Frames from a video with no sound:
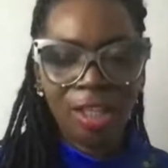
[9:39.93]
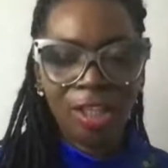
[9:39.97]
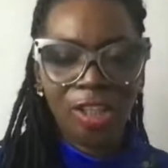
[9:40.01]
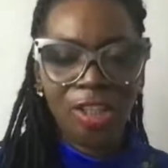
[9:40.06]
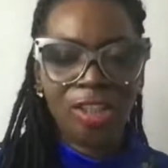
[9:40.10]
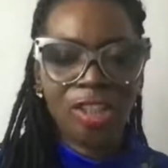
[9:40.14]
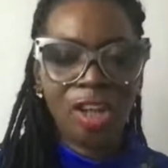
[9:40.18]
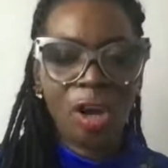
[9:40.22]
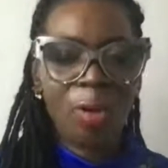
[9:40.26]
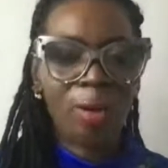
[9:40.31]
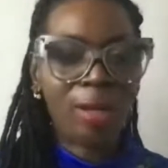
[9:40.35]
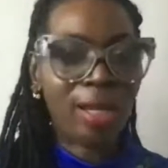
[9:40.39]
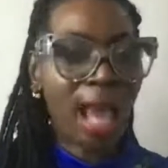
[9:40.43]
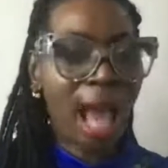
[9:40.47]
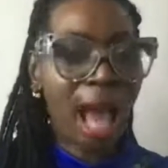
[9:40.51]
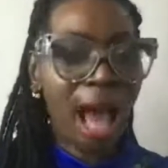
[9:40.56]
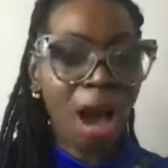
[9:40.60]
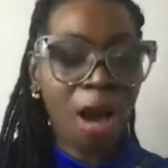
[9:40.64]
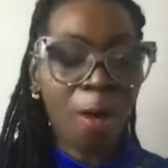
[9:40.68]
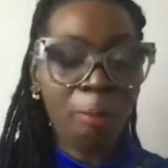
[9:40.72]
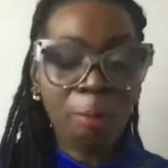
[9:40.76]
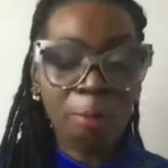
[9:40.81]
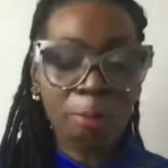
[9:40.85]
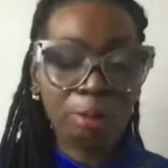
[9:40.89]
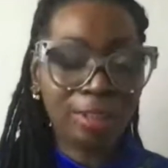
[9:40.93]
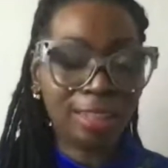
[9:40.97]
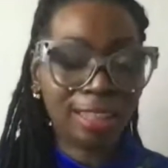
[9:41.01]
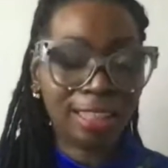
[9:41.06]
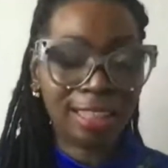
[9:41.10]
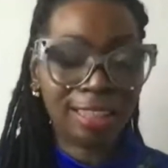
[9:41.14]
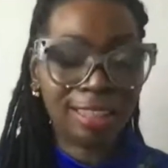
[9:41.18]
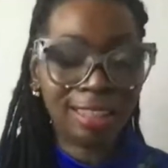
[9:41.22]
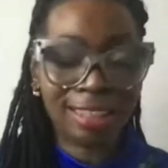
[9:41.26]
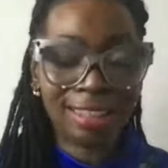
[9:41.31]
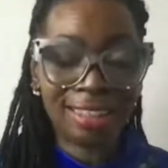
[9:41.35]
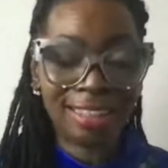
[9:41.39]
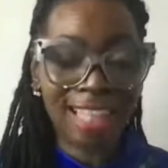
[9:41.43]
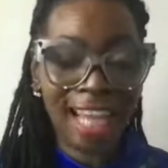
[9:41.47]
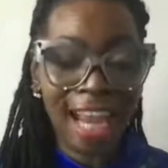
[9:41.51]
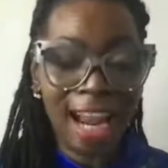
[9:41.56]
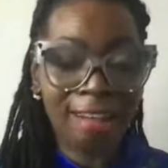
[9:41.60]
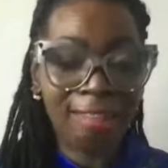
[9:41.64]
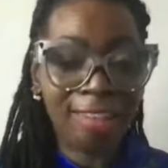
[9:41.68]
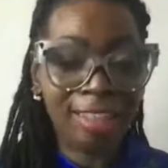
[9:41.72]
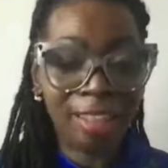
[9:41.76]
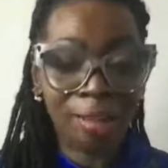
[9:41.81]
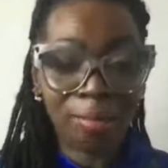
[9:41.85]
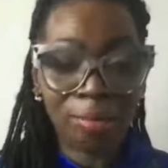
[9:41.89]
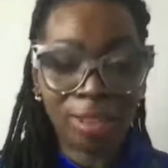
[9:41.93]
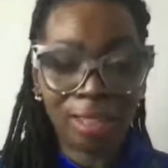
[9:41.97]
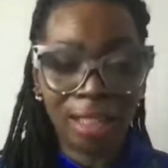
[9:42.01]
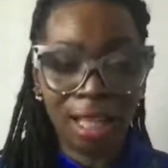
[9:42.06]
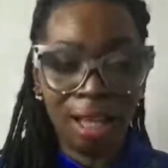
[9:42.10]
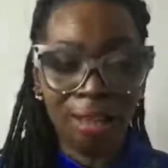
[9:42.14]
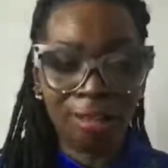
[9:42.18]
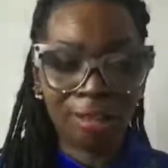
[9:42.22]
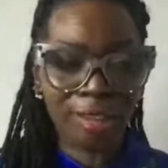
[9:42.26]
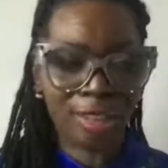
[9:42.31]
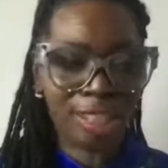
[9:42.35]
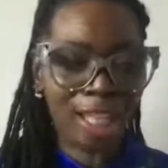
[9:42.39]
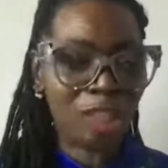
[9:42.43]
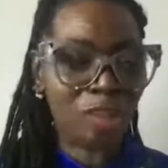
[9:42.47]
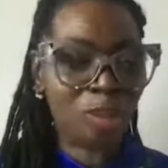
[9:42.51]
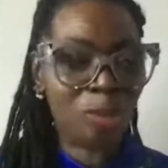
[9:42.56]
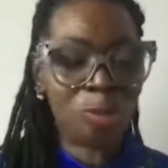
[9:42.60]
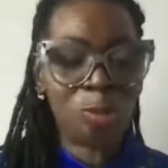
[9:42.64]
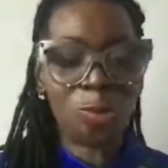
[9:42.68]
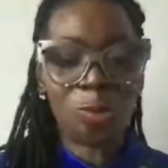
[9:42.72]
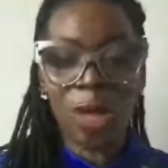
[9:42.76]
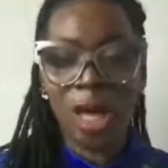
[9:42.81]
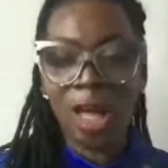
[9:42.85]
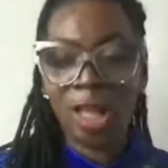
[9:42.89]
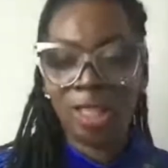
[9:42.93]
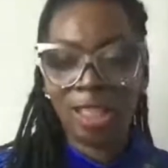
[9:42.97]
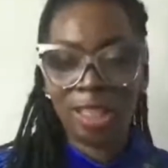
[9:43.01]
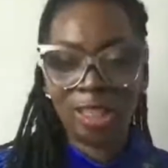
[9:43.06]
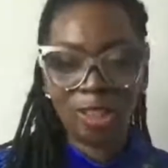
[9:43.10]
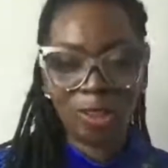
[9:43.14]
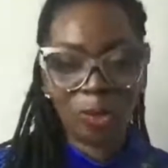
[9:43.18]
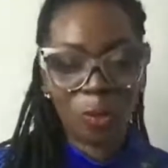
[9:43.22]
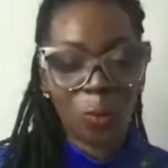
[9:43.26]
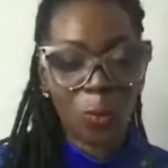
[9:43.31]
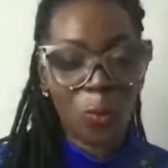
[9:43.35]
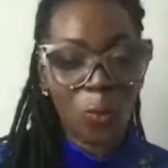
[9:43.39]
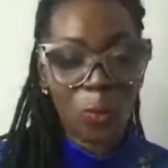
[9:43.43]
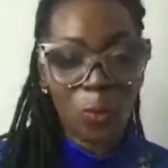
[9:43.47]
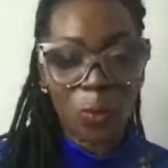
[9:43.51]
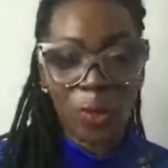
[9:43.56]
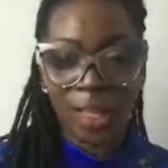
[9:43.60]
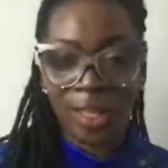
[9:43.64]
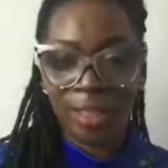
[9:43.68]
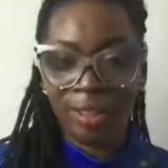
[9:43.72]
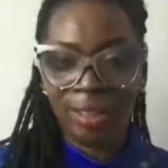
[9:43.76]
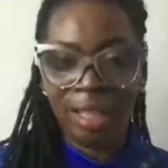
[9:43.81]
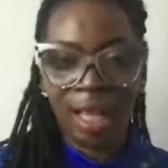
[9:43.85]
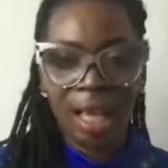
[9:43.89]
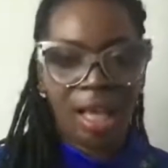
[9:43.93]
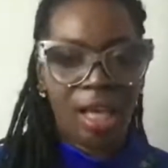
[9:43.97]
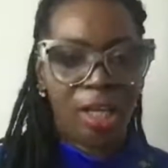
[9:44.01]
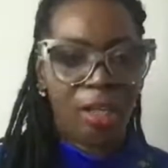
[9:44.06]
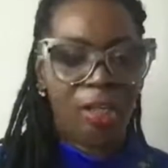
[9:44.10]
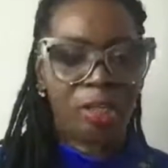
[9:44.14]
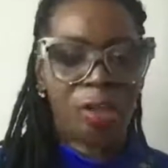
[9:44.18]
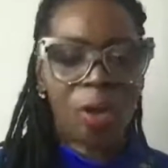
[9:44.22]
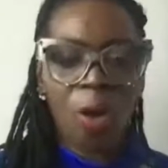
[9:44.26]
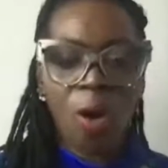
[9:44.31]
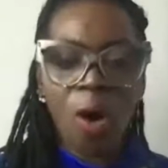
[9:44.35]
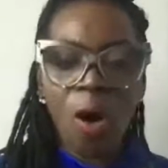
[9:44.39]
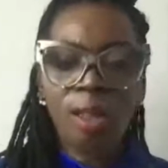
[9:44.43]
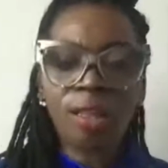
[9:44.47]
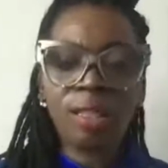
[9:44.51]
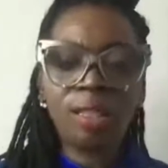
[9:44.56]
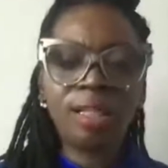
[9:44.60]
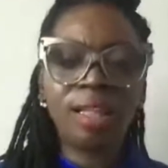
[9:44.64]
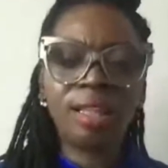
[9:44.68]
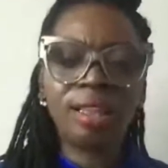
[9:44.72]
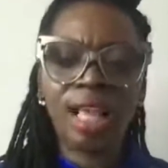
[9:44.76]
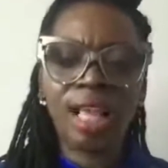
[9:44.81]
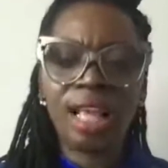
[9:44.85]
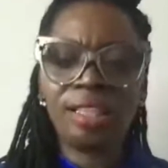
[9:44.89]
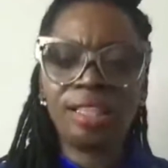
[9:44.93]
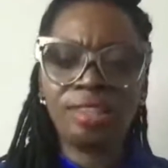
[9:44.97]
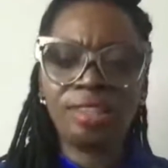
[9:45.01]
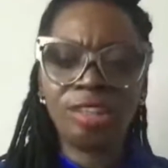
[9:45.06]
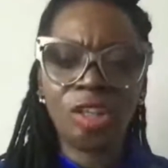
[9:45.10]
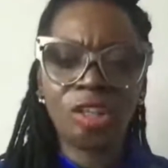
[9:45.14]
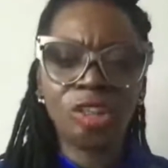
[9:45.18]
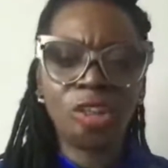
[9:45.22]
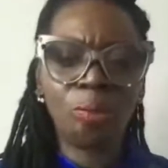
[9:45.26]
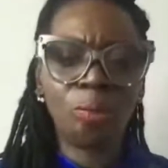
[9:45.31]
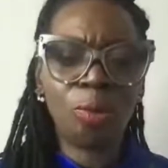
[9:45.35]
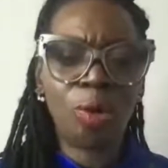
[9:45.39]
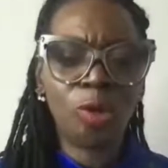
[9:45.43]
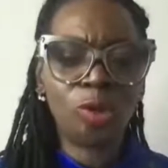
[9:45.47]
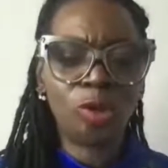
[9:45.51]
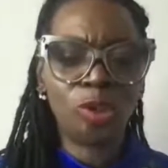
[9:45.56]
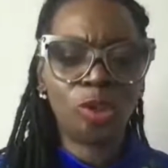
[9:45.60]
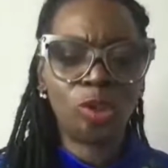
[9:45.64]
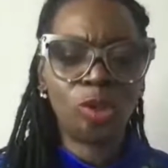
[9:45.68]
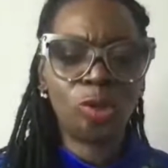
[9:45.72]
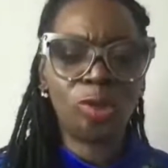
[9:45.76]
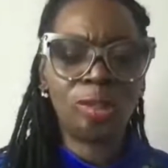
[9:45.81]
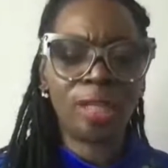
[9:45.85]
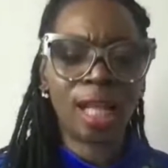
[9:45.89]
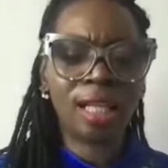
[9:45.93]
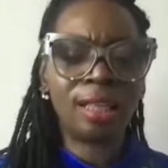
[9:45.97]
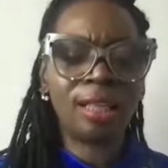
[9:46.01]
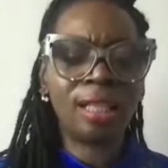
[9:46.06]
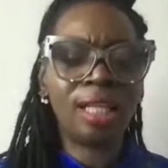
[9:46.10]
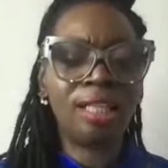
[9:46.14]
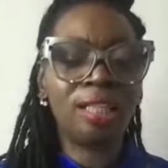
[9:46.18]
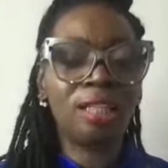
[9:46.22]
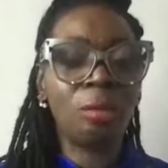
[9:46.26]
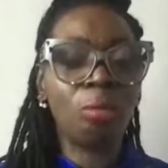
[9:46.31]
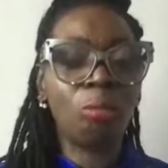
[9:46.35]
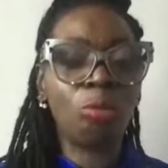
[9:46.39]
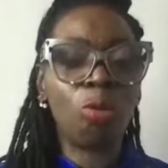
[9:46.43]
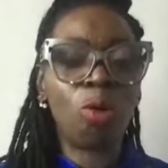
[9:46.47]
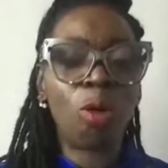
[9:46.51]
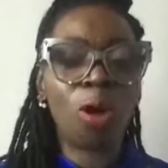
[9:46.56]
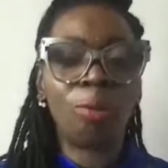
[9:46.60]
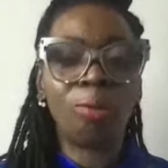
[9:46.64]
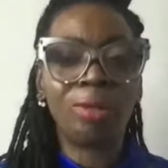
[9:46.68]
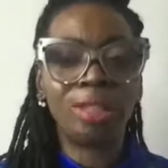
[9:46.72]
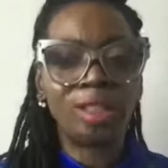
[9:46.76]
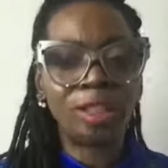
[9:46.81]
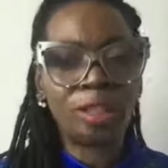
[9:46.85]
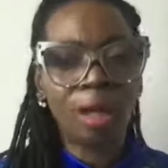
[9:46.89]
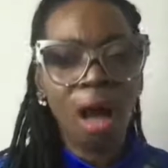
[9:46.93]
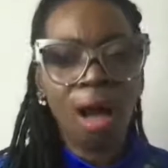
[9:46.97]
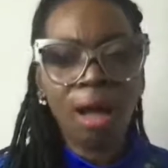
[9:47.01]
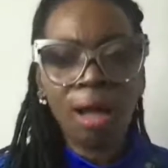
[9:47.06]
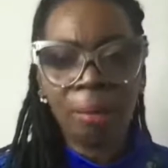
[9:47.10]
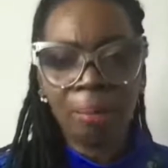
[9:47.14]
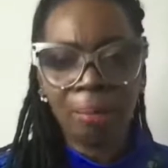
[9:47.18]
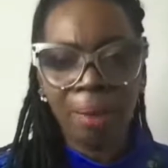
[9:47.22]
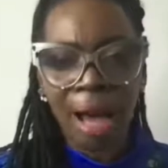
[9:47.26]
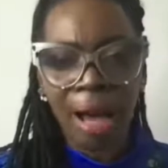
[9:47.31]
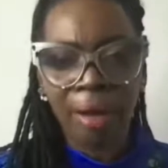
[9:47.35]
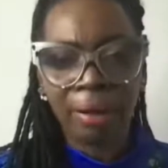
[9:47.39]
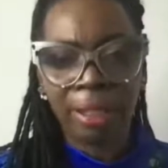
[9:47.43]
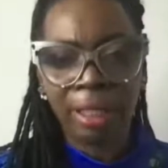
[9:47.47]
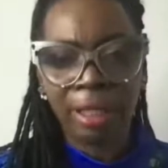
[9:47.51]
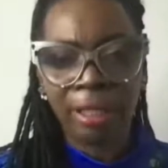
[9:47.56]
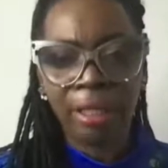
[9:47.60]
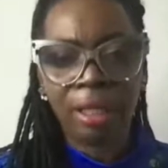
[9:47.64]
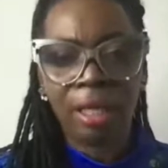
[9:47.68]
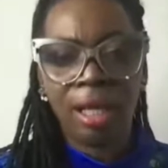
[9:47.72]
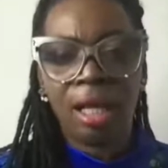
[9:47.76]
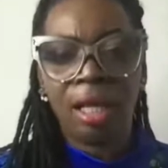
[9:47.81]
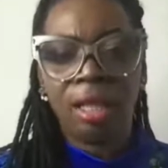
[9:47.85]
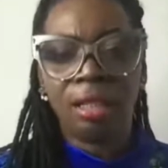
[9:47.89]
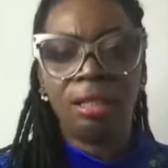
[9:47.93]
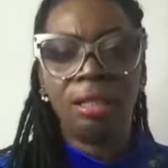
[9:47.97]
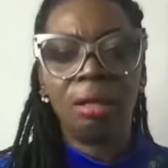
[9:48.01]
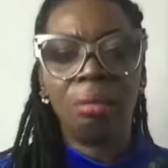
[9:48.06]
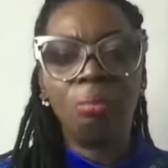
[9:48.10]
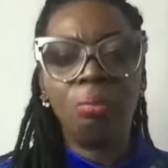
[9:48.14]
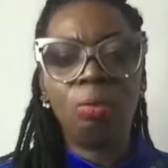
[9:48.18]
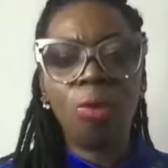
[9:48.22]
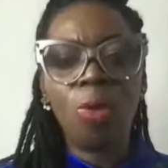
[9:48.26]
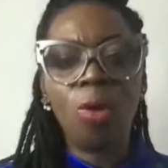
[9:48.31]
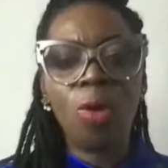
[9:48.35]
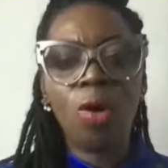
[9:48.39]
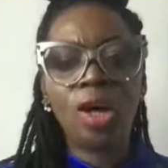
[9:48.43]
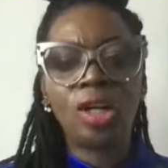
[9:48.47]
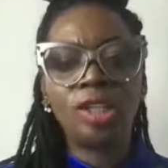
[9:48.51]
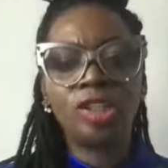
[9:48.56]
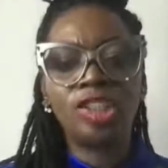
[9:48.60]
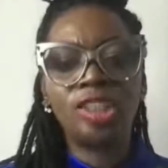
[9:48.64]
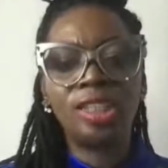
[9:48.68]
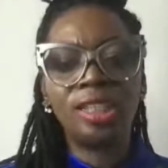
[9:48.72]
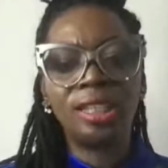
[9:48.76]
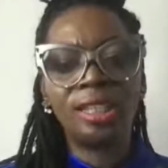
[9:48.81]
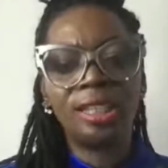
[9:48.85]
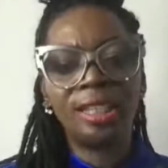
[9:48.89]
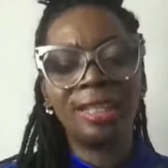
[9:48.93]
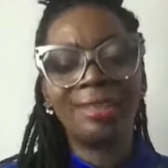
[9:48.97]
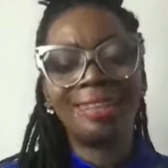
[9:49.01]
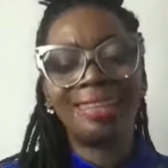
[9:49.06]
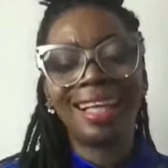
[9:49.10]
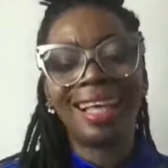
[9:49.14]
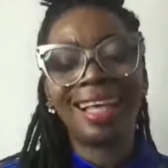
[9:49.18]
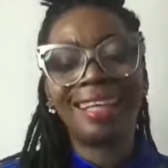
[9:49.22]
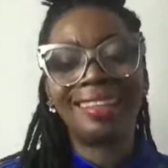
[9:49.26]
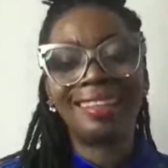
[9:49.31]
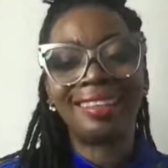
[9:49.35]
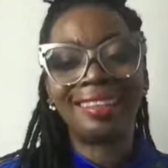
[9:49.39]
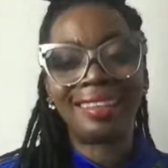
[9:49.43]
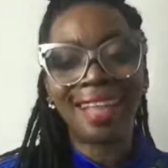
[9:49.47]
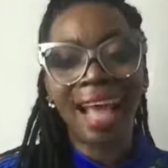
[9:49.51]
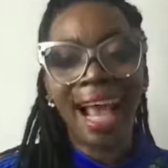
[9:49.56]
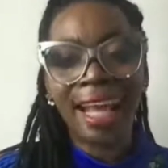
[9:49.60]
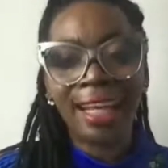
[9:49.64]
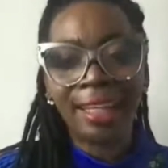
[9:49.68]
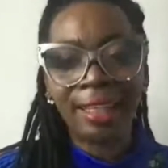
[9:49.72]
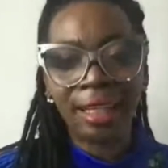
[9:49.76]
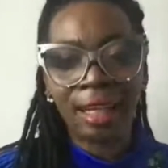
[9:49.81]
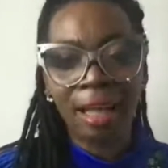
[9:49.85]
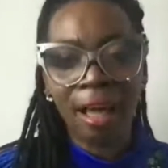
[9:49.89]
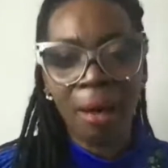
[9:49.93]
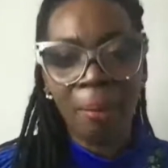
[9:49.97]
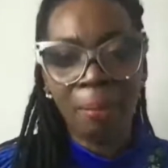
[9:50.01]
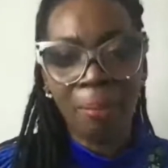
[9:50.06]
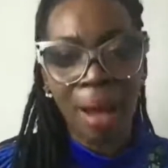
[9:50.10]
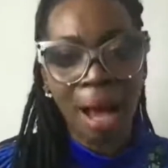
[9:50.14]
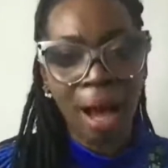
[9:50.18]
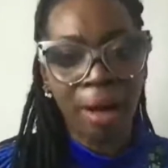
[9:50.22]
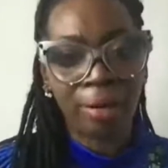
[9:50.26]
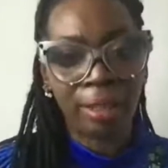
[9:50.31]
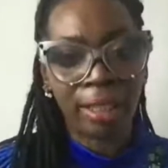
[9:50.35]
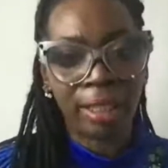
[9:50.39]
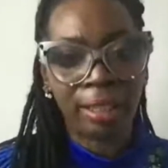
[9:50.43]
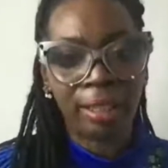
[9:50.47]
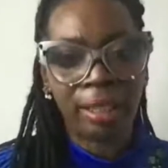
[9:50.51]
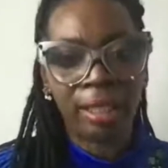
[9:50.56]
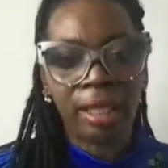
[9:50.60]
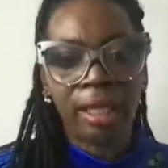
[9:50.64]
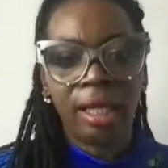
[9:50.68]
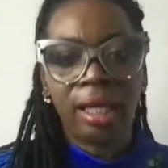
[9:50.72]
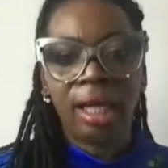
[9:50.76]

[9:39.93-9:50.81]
and how princesses carry themselves. They do well in school and, all of the things that they're supposed to do. And I think the more we talk about it, the more she gets excited about it.